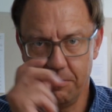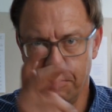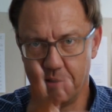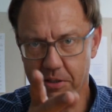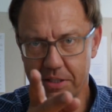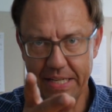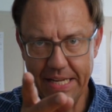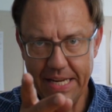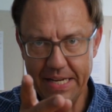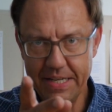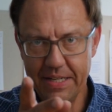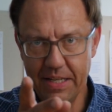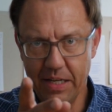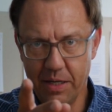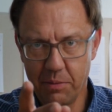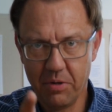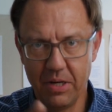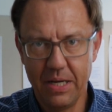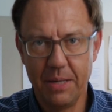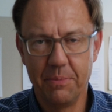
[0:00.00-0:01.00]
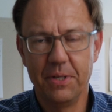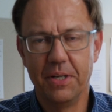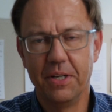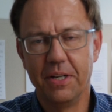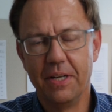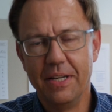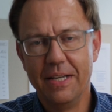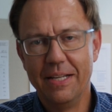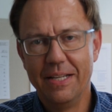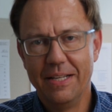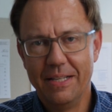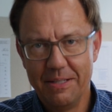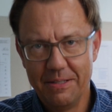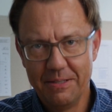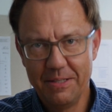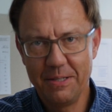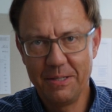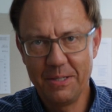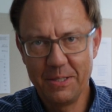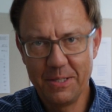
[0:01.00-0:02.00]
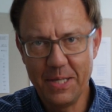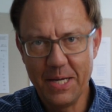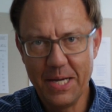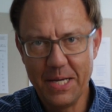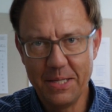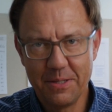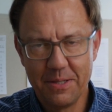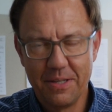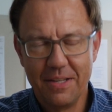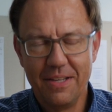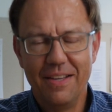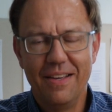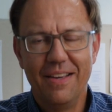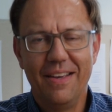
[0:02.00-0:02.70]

looking at a teleprompter, says his lines.